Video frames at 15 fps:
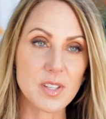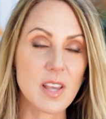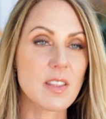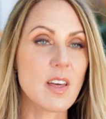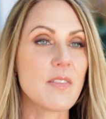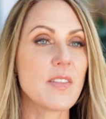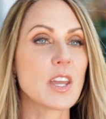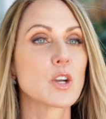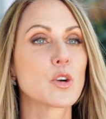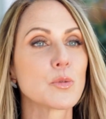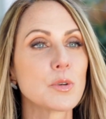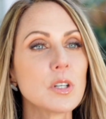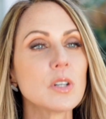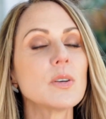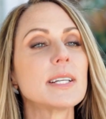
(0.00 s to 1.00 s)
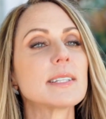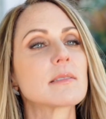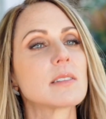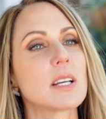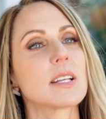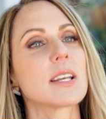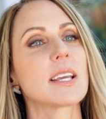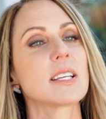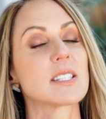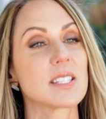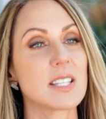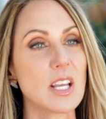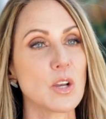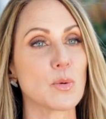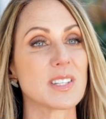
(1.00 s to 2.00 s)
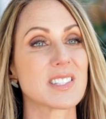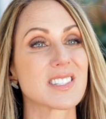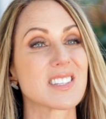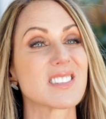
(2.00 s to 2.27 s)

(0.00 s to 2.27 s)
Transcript: and then they grew and DNA sequenced